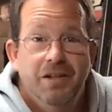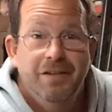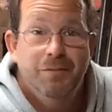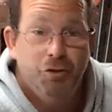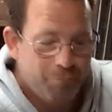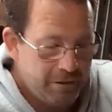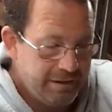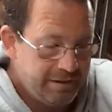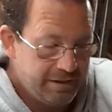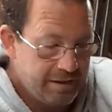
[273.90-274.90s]
some jump
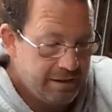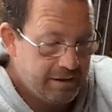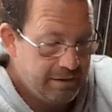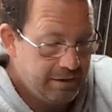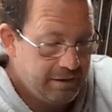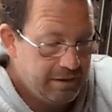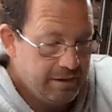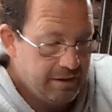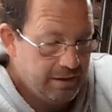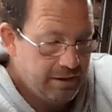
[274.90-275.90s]
leads,
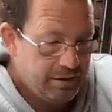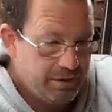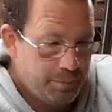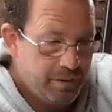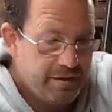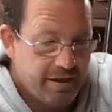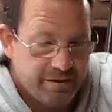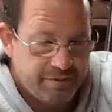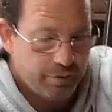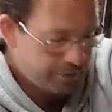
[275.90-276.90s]
just put the negative